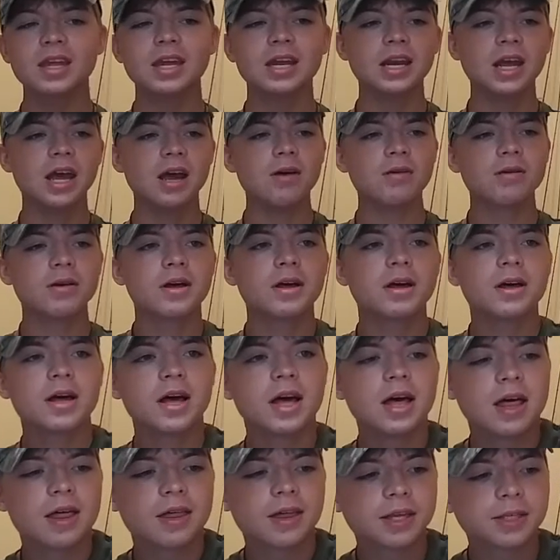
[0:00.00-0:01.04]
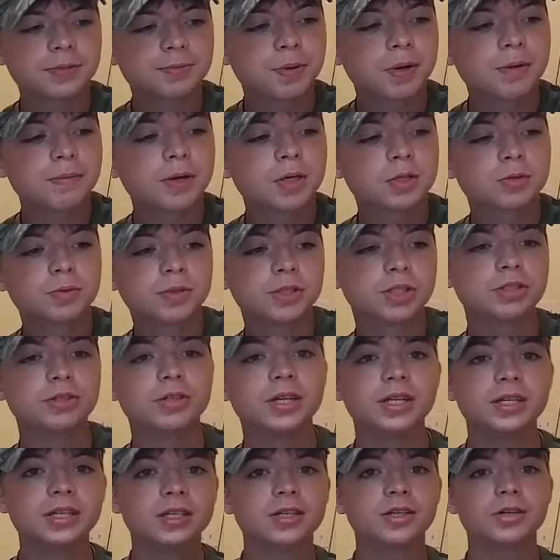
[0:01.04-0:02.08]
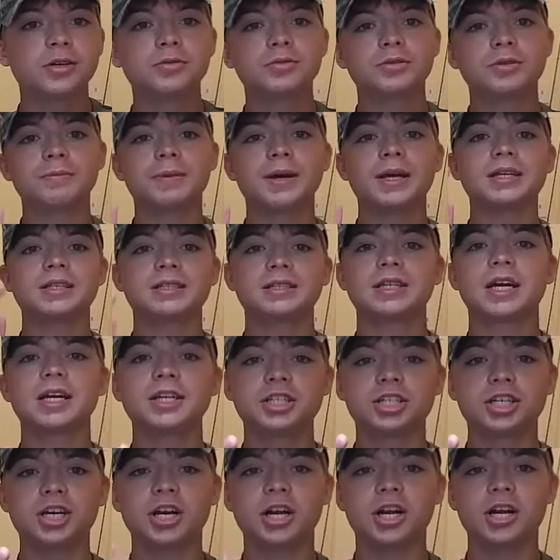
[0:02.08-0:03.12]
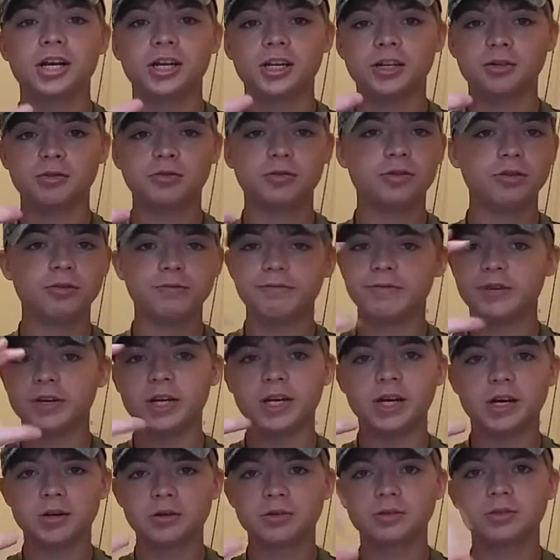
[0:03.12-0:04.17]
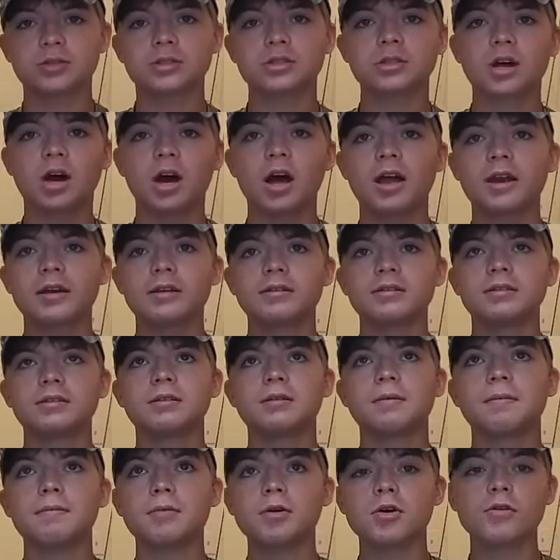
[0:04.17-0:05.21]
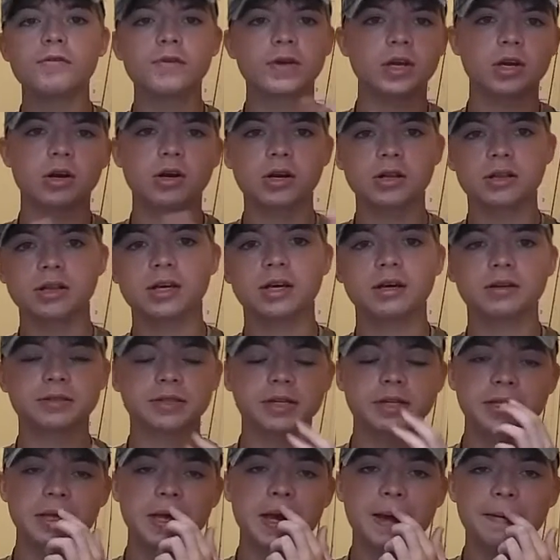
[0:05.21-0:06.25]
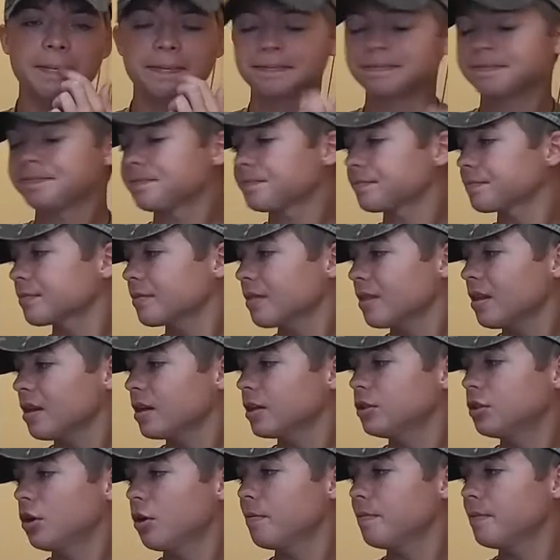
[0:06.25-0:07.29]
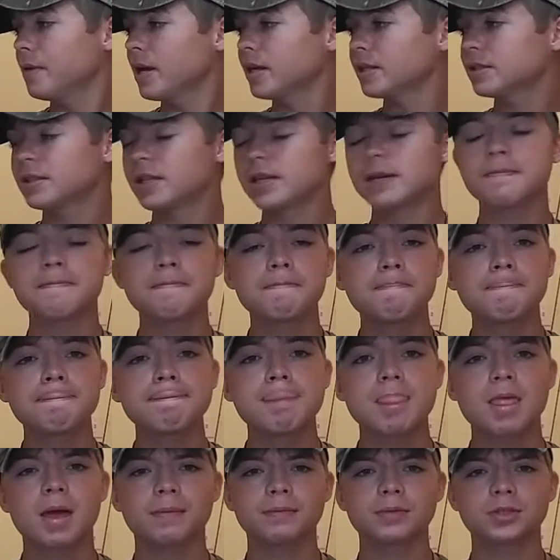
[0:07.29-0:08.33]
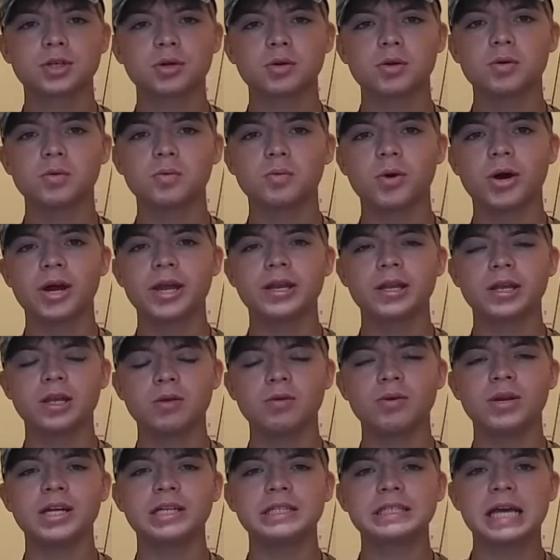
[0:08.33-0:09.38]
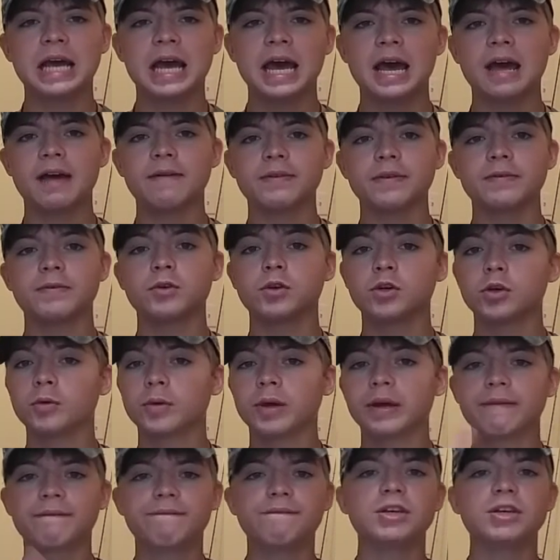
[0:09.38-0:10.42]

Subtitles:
now, that's pretty much what you need to do to make stationary YouTube videos, not moving or anything else like that. So next thing, I'm going to show you what you need to have if you're doing